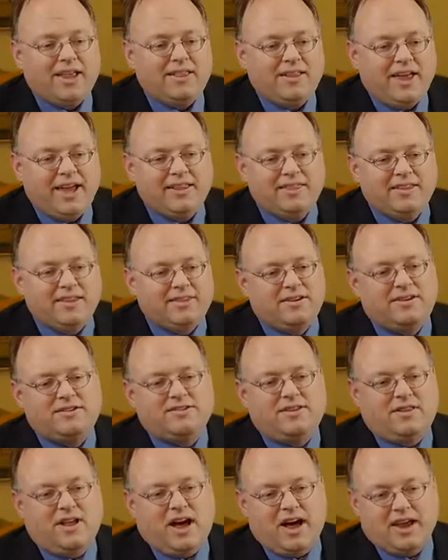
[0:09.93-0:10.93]
I like that
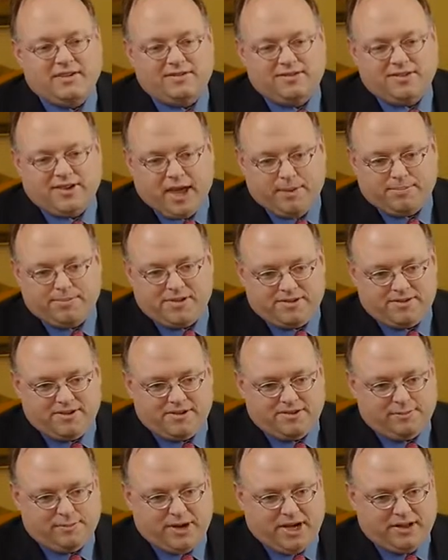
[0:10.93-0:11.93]
there's a lot of
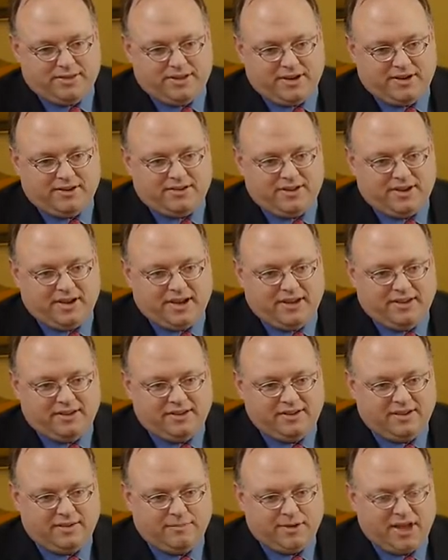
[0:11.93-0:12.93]
skepticism out there today.
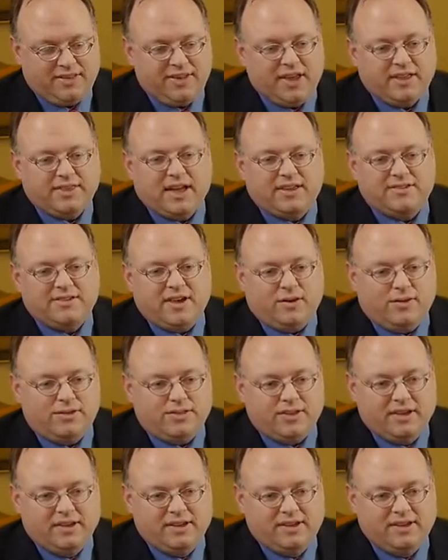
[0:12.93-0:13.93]
I mean, I think that's
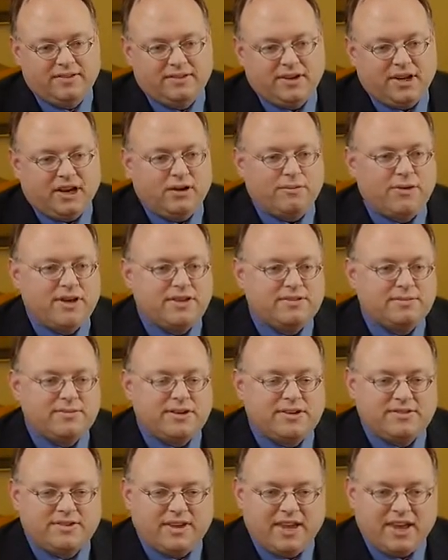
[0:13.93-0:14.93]
healthy. You know, we
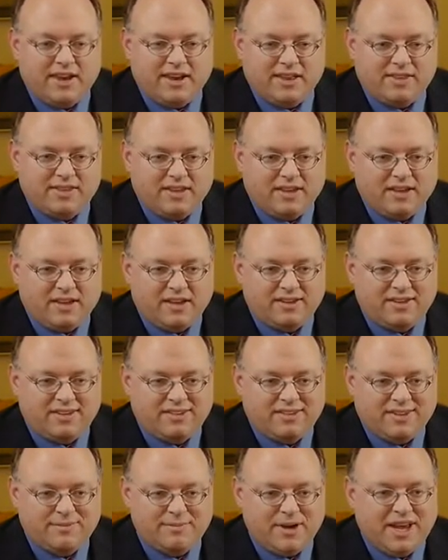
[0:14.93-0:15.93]
see it in the
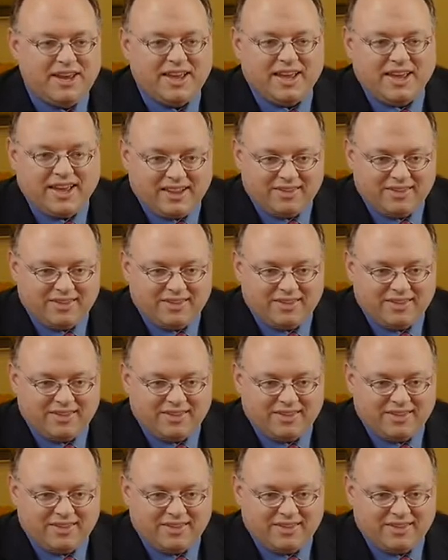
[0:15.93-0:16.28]
media